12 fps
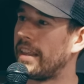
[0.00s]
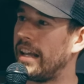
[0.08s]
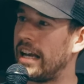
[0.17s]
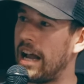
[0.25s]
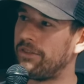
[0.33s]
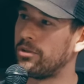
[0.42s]

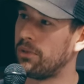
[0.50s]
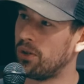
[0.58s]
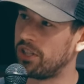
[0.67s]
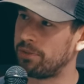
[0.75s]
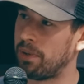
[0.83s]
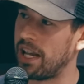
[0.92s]
And after
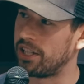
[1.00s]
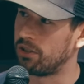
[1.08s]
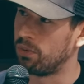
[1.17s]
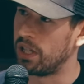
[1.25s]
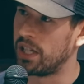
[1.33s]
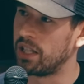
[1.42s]
Moses passed
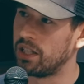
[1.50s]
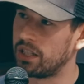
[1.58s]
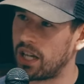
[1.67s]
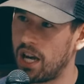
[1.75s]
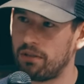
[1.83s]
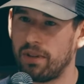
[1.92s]
away,
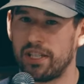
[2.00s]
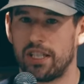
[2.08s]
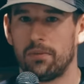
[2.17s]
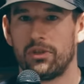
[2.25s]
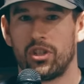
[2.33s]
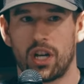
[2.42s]
God raised
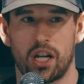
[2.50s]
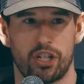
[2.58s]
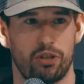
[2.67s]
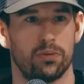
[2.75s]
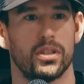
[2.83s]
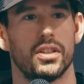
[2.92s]
up
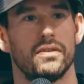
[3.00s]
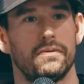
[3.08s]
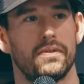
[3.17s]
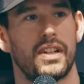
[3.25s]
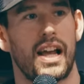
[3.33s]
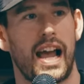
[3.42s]
Joshua
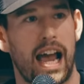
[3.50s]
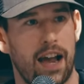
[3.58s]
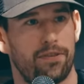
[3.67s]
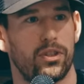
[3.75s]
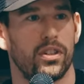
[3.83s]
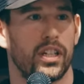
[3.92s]

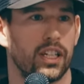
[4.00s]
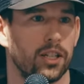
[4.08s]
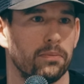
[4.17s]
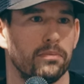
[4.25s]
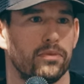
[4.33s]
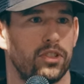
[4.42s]
after
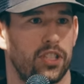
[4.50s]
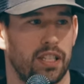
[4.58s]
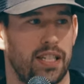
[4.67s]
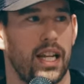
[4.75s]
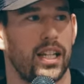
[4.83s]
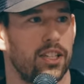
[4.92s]
him to
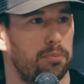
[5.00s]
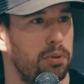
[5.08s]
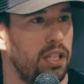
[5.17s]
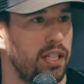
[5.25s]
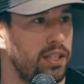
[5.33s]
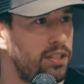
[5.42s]
take his
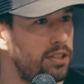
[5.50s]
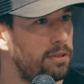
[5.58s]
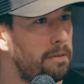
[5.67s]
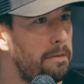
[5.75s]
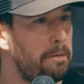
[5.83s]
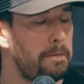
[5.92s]
place.
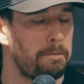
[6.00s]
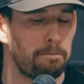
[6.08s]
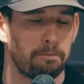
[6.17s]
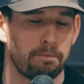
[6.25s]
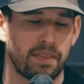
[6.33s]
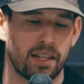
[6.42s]

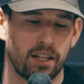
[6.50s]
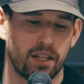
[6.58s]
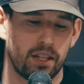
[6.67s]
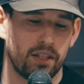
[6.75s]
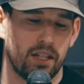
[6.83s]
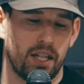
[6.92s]

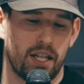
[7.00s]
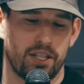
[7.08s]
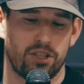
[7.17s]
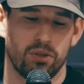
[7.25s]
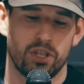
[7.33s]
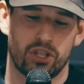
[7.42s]
And
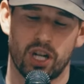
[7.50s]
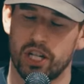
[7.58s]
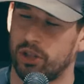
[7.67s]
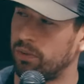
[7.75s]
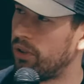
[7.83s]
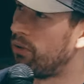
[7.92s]
so in
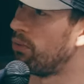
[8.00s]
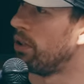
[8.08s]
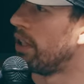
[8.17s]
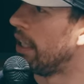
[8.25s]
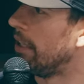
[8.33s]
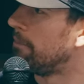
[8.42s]
Joshua
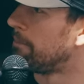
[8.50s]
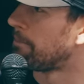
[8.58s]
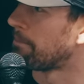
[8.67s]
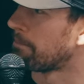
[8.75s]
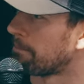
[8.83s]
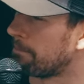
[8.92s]
3,
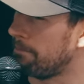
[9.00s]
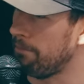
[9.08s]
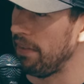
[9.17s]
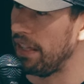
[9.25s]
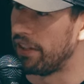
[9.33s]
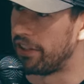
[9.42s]

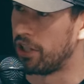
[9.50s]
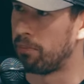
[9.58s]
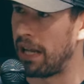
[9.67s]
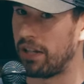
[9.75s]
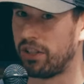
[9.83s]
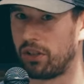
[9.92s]
they're
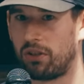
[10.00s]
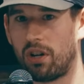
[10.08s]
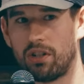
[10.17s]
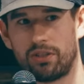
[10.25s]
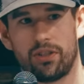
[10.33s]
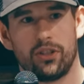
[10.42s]
about to
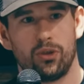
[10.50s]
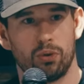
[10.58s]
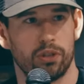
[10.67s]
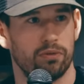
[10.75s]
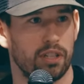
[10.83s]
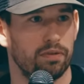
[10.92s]
cross the
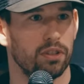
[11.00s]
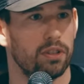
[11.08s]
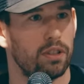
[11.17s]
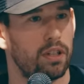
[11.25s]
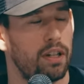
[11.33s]
Jordan River.